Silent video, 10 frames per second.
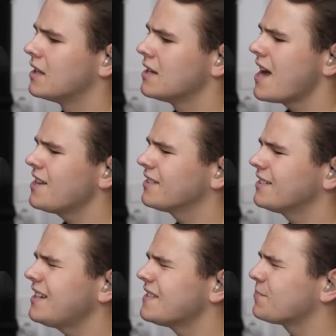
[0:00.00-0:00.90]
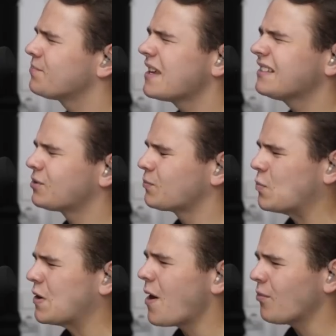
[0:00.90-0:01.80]
Yeah, as you can see, these things are,
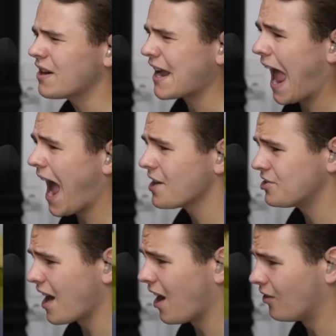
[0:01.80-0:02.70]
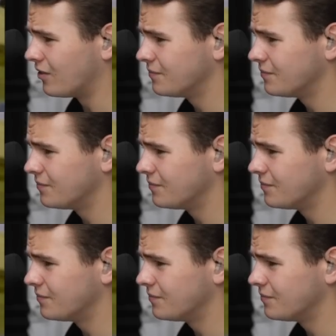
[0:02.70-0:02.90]
we're not really agile.